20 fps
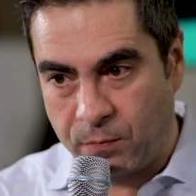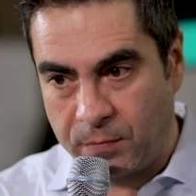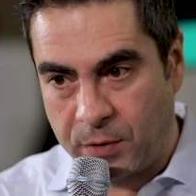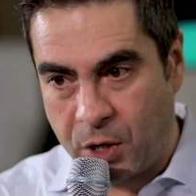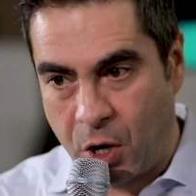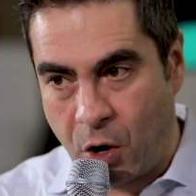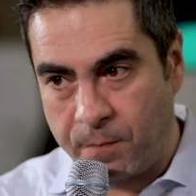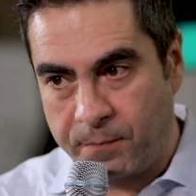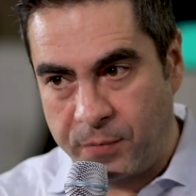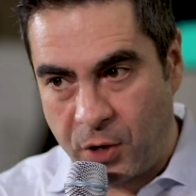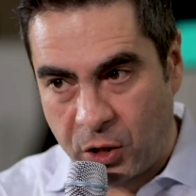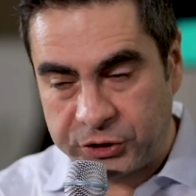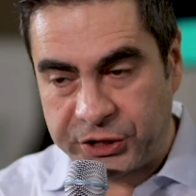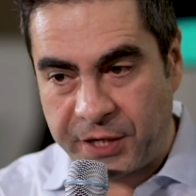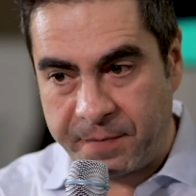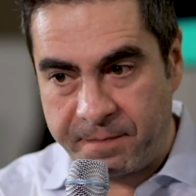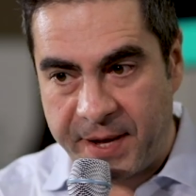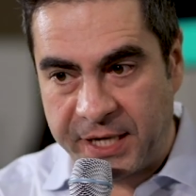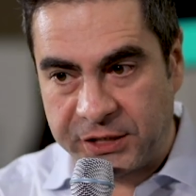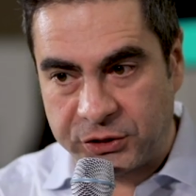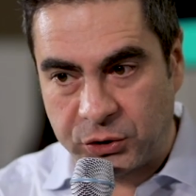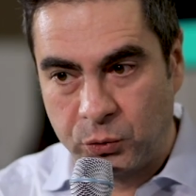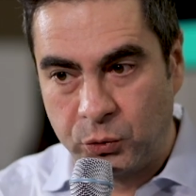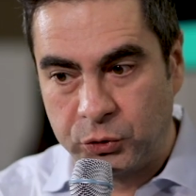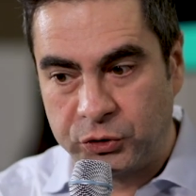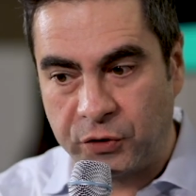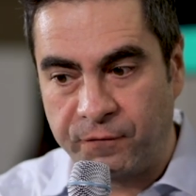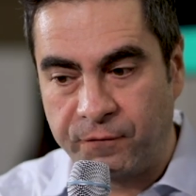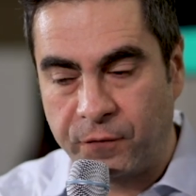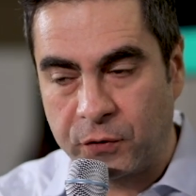on, on blockchain-based
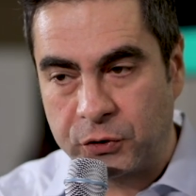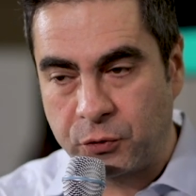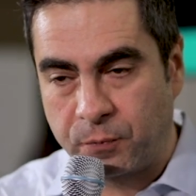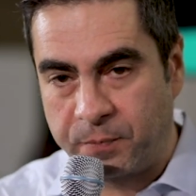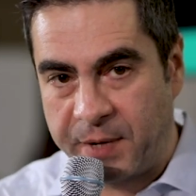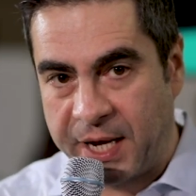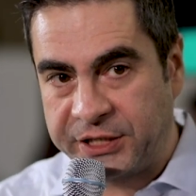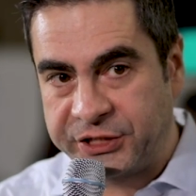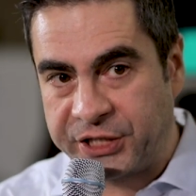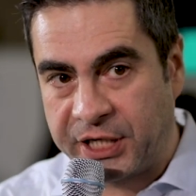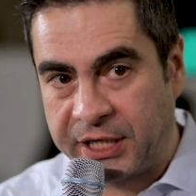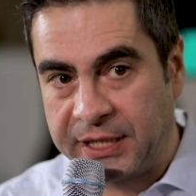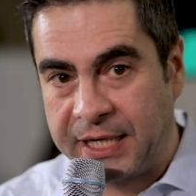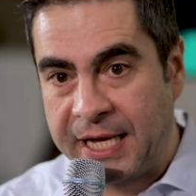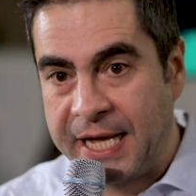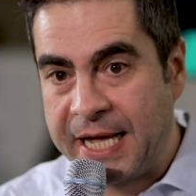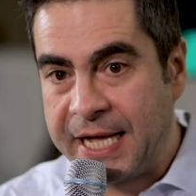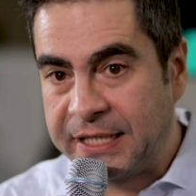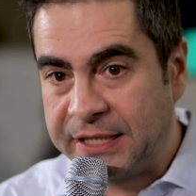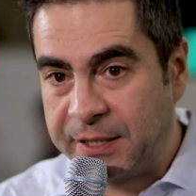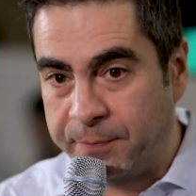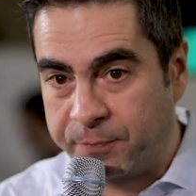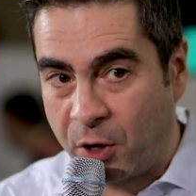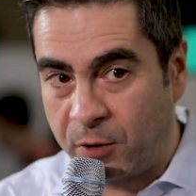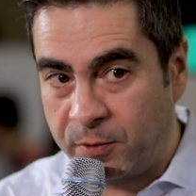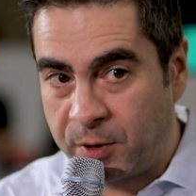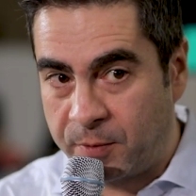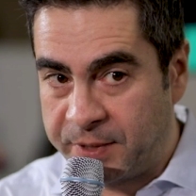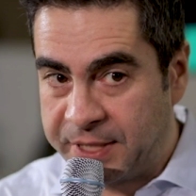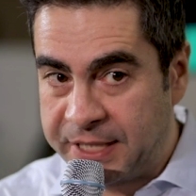solution for supply chain, the
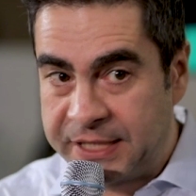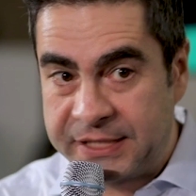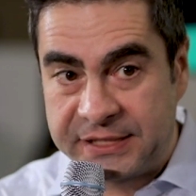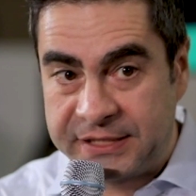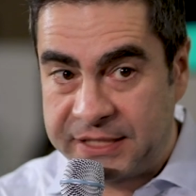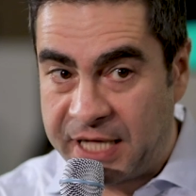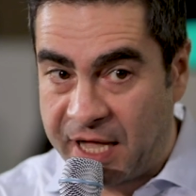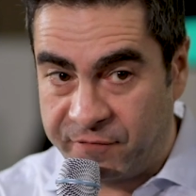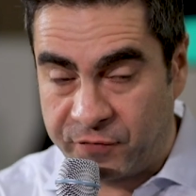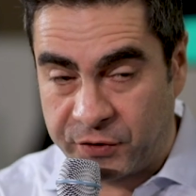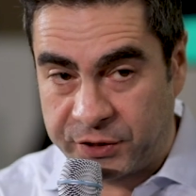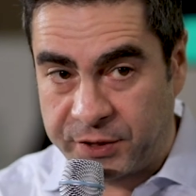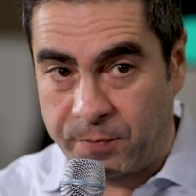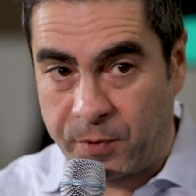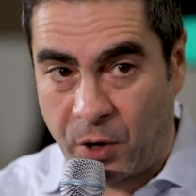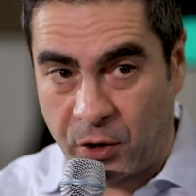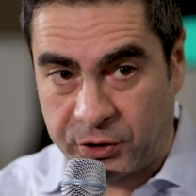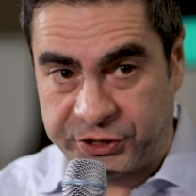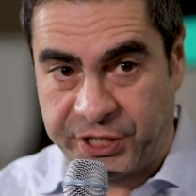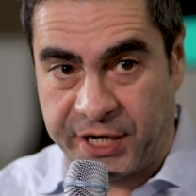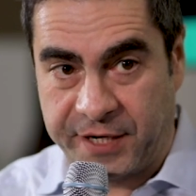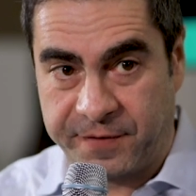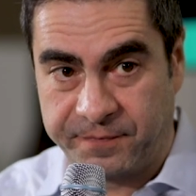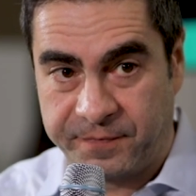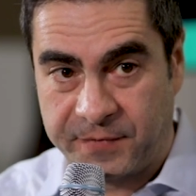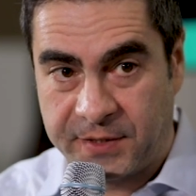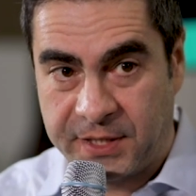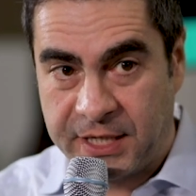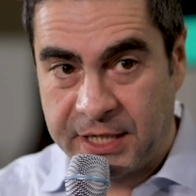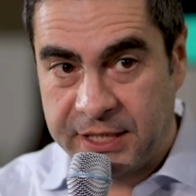problem is never the blockchain.
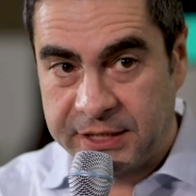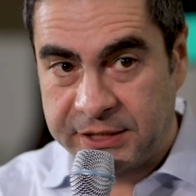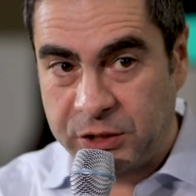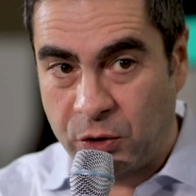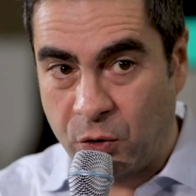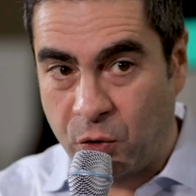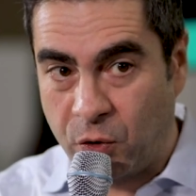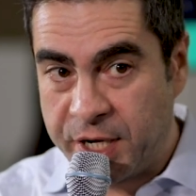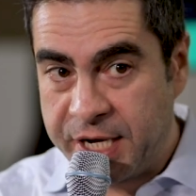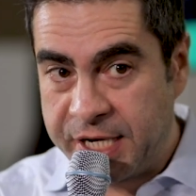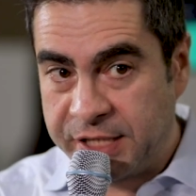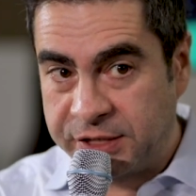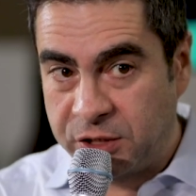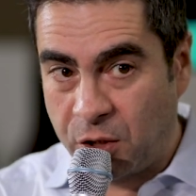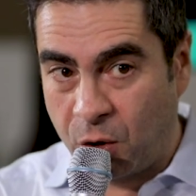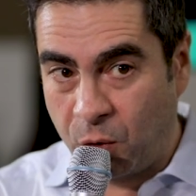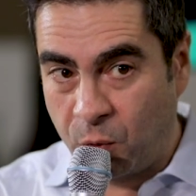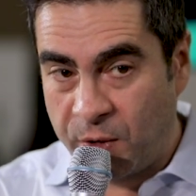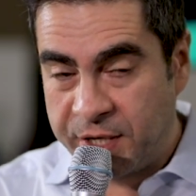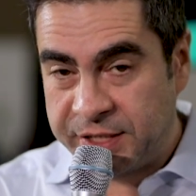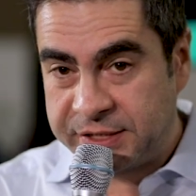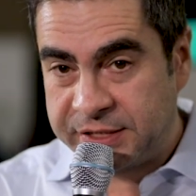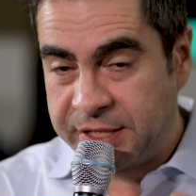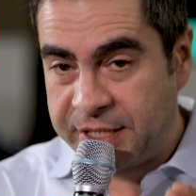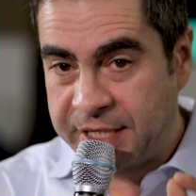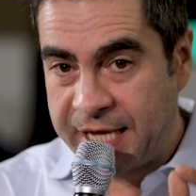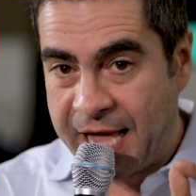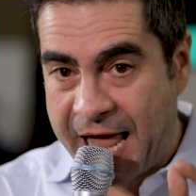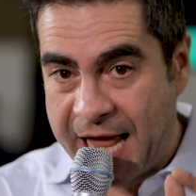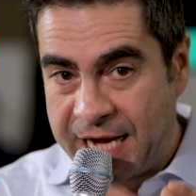So it's always
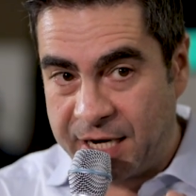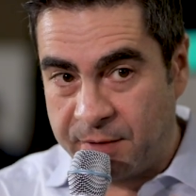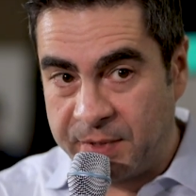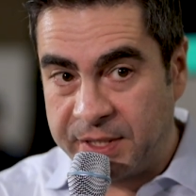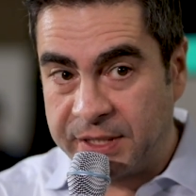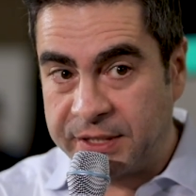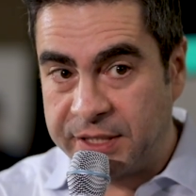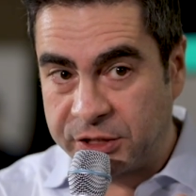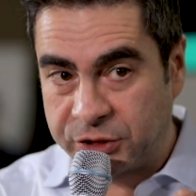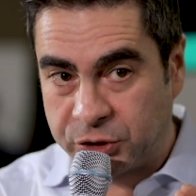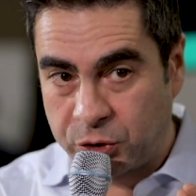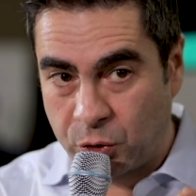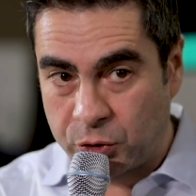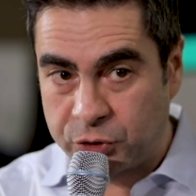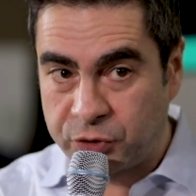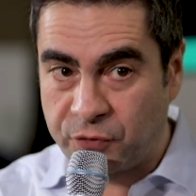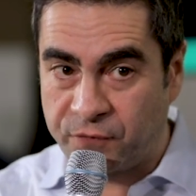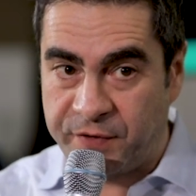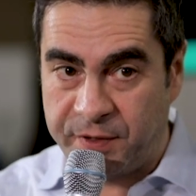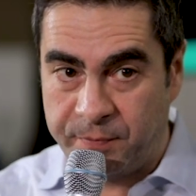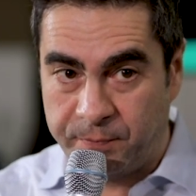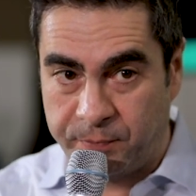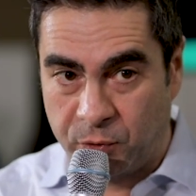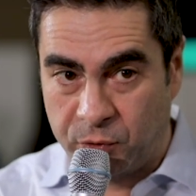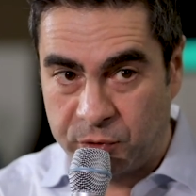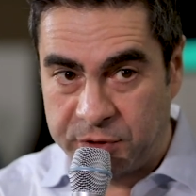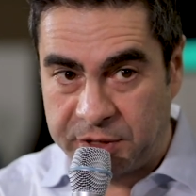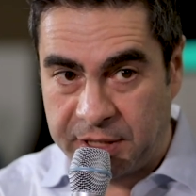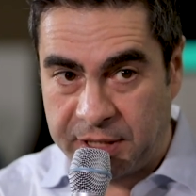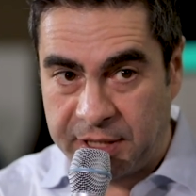the element, the source of
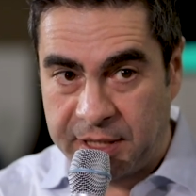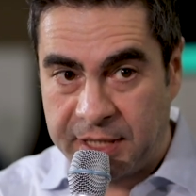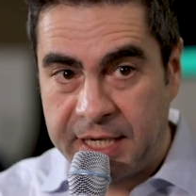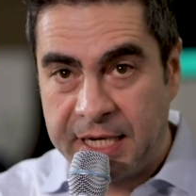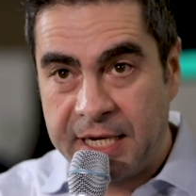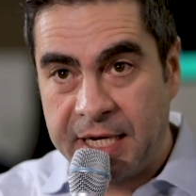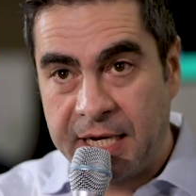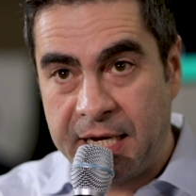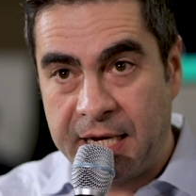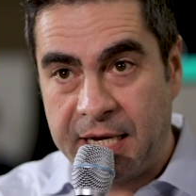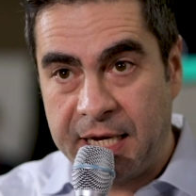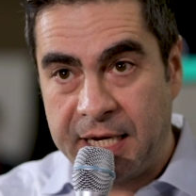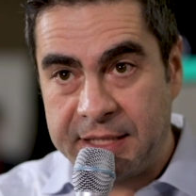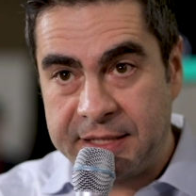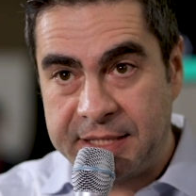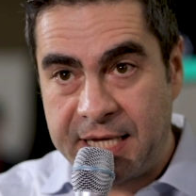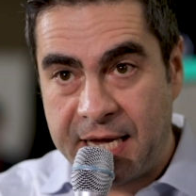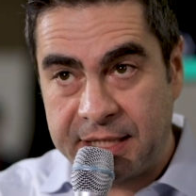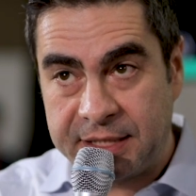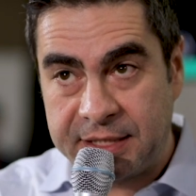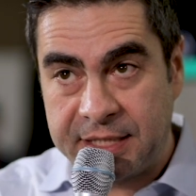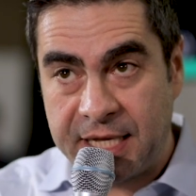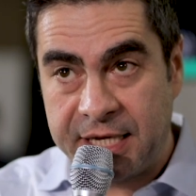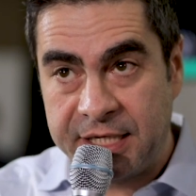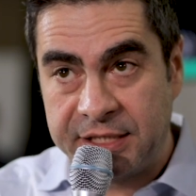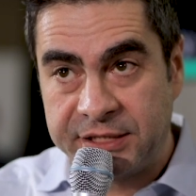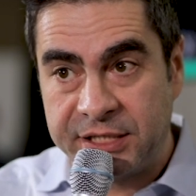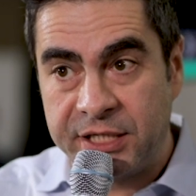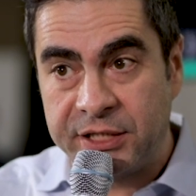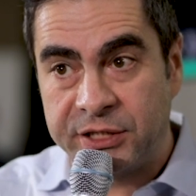input uh, that
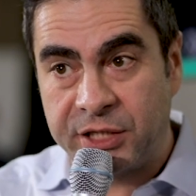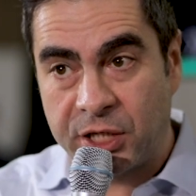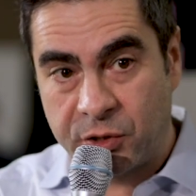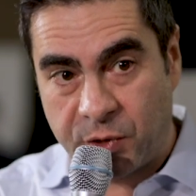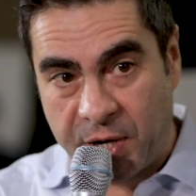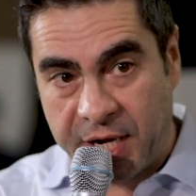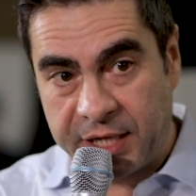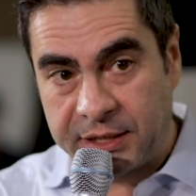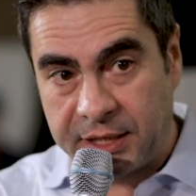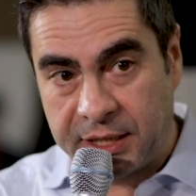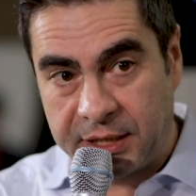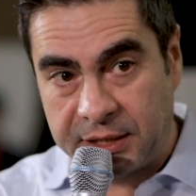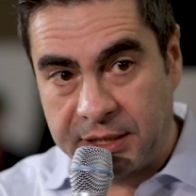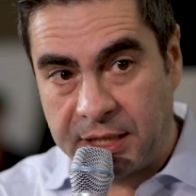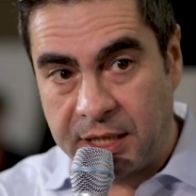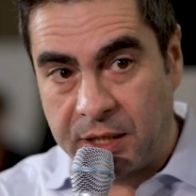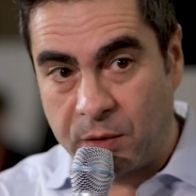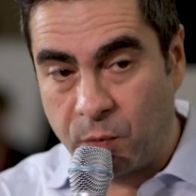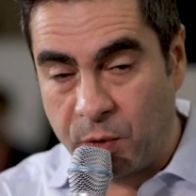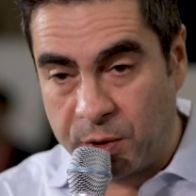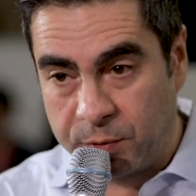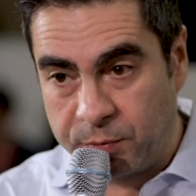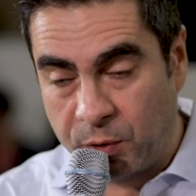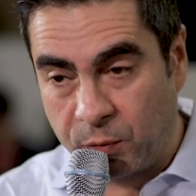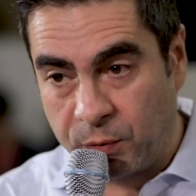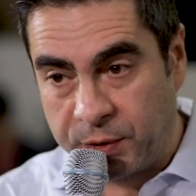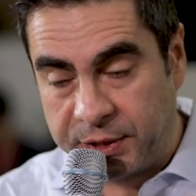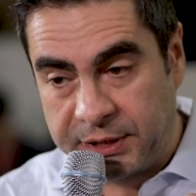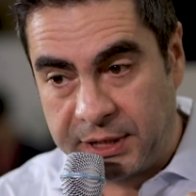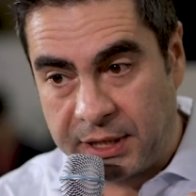is integrated with,
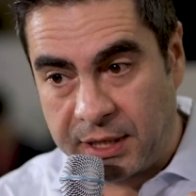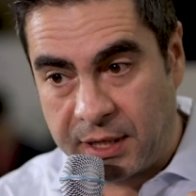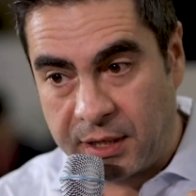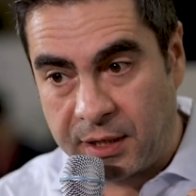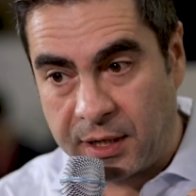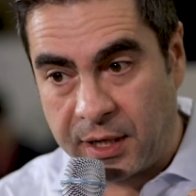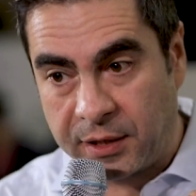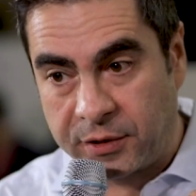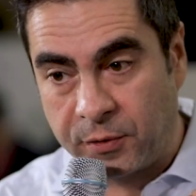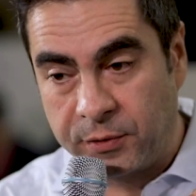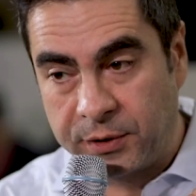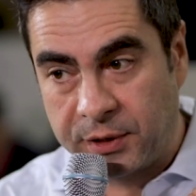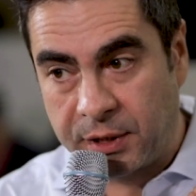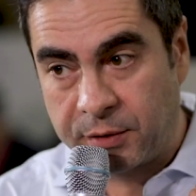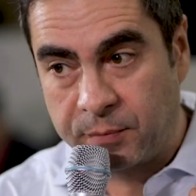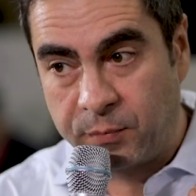with uh, uh, to,